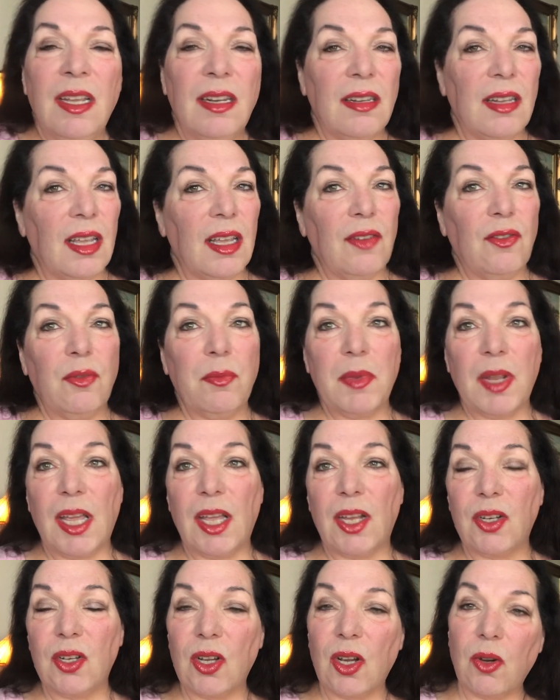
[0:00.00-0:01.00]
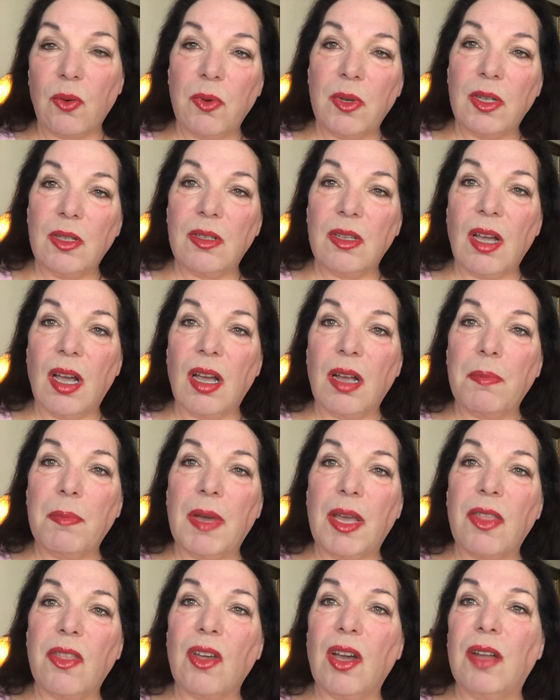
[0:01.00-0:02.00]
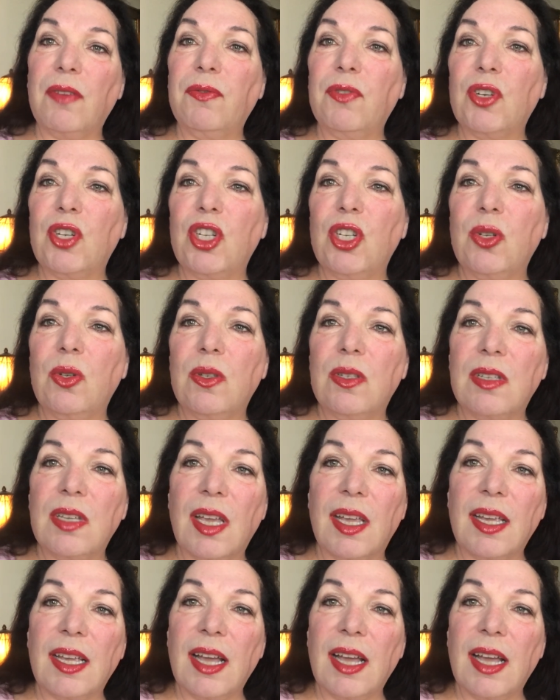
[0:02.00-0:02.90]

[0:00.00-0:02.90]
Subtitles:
Dan from Dan Talk Real Talk, my thought for Tuesday,